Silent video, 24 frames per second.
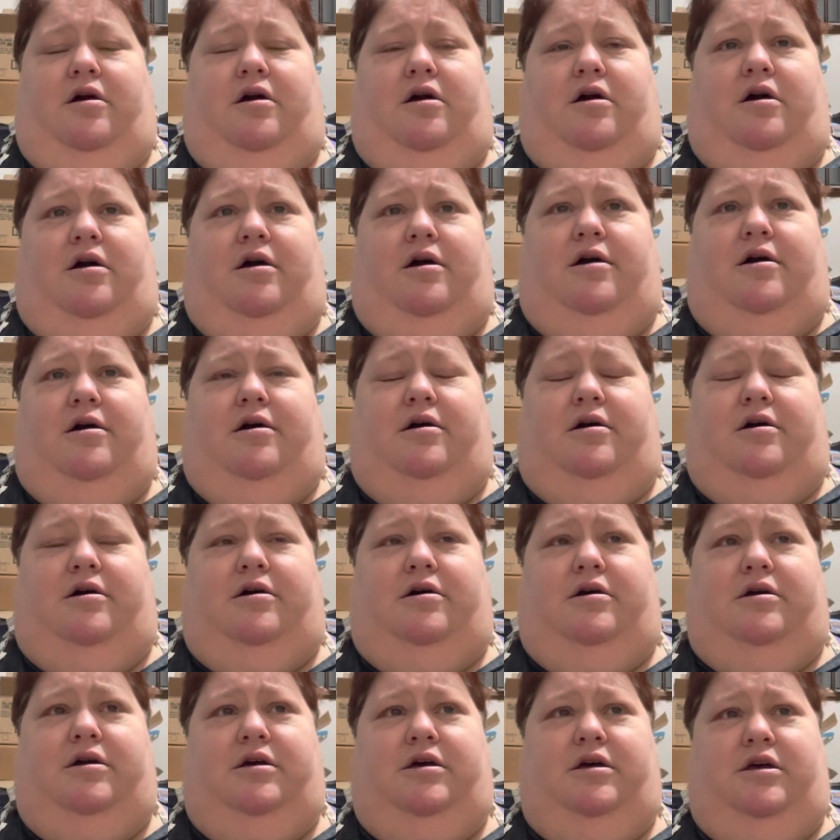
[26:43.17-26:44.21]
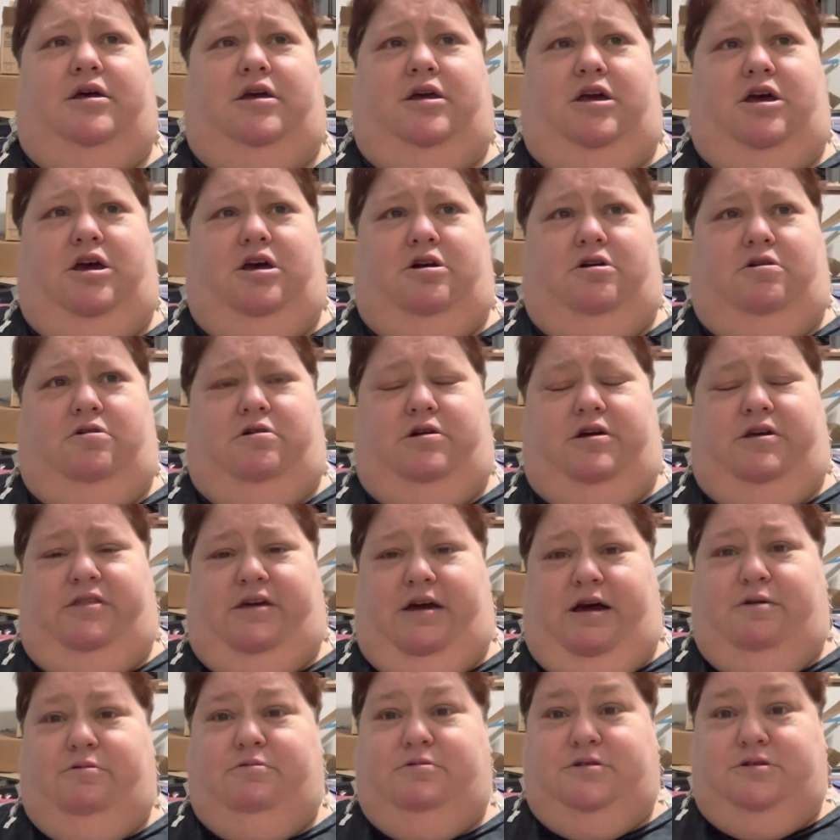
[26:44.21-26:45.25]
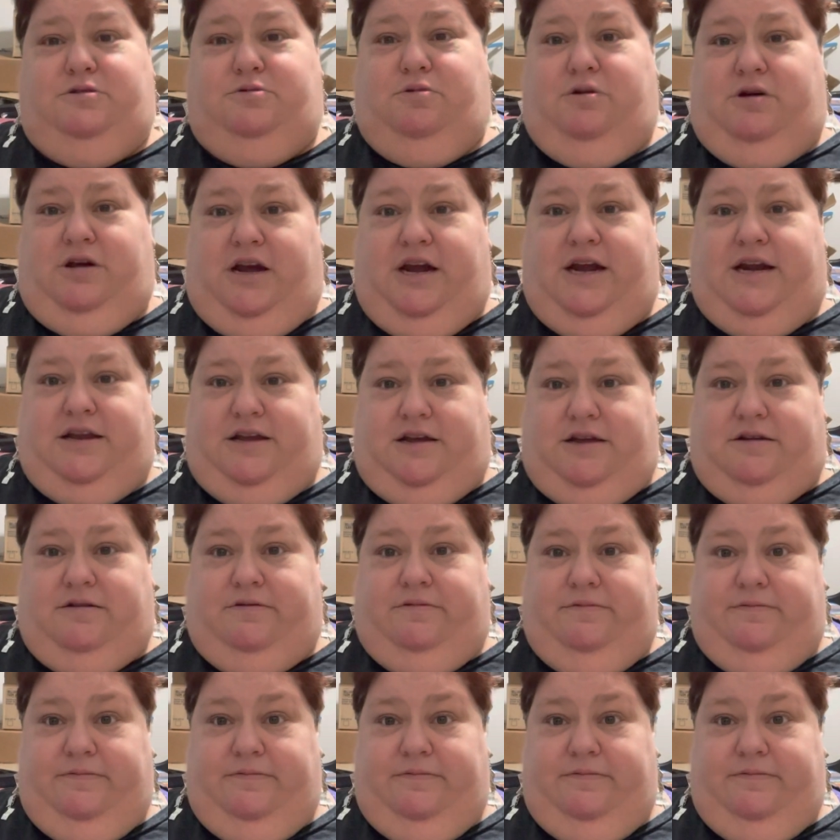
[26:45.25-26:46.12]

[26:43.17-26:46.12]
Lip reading: And that was what I did.